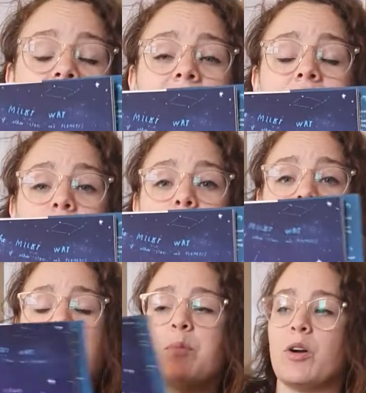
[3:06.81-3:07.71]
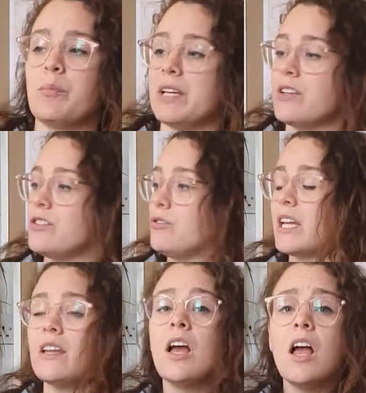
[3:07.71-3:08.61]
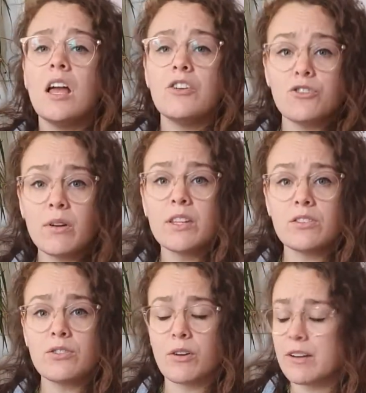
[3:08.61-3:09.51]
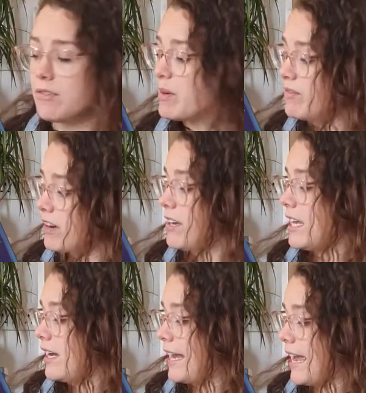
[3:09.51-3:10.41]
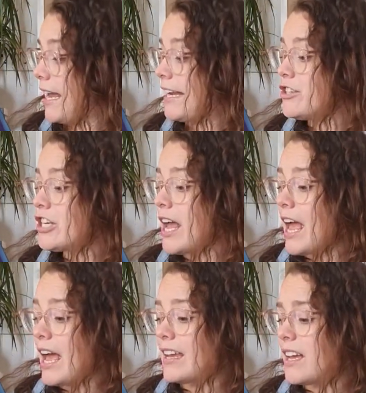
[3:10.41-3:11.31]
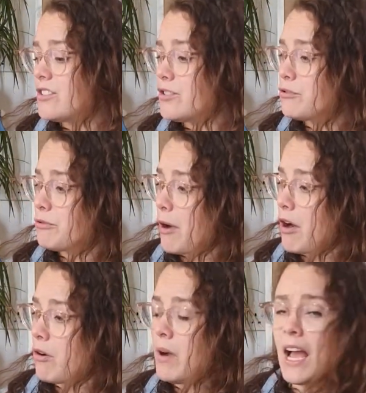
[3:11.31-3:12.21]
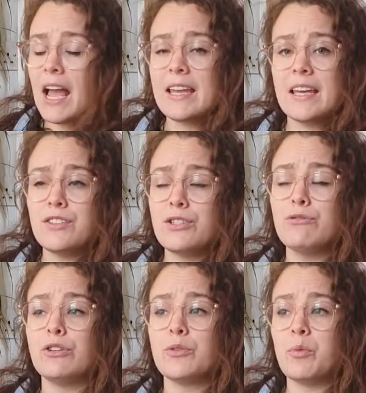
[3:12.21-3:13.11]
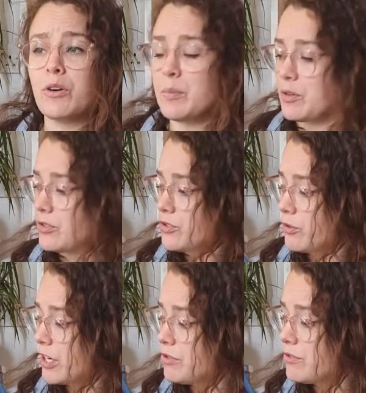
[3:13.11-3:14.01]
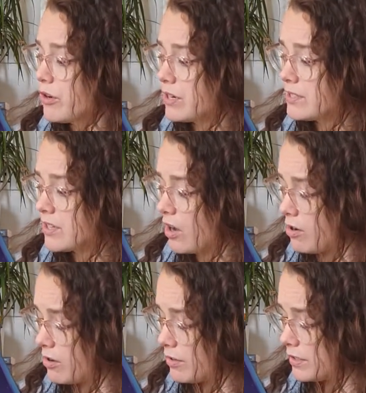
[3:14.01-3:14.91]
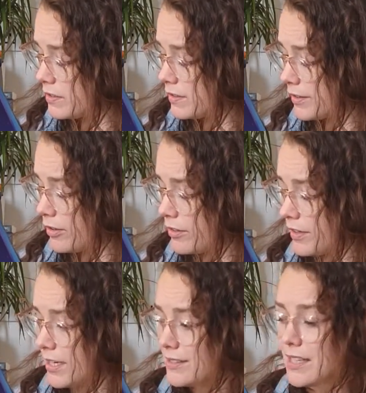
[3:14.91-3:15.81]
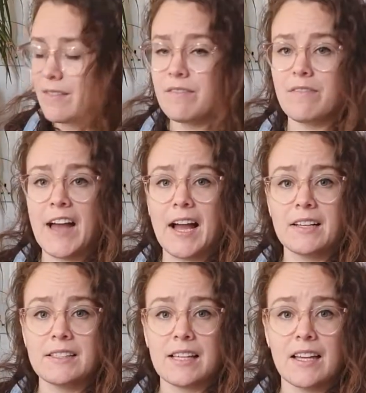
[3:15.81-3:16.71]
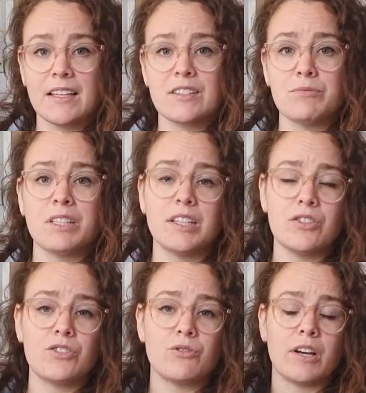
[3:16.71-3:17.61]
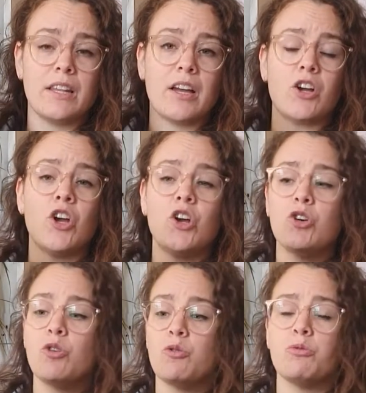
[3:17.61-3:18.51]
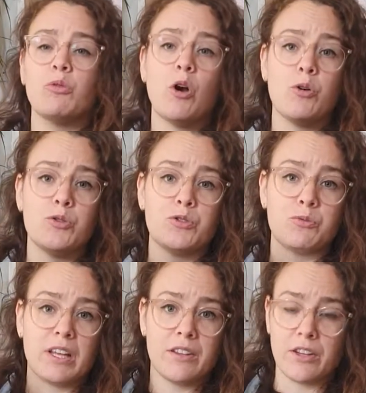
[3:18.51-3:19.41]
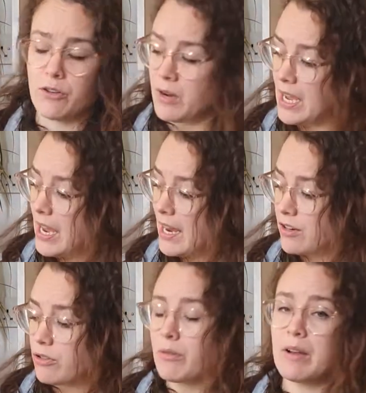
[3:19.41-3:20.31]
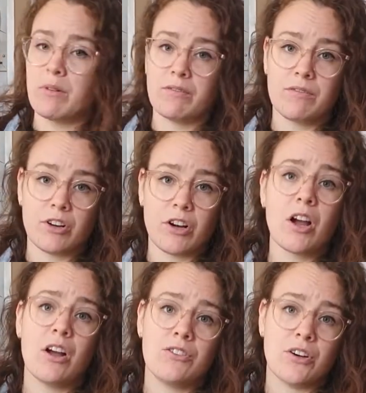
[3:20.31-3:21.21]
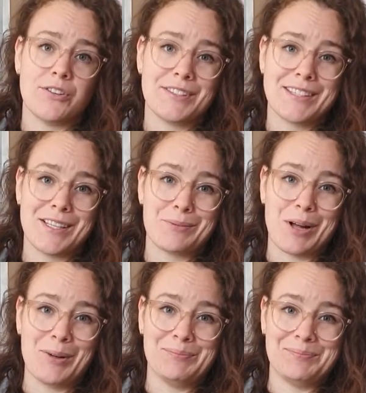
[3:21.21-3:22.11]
And it's a great book because you can enjoy the story from a very young age. And as you grow and as you learn more about the story, you notice all these little things and facts. And it's really a story that grows with you, and a great one for adults as well.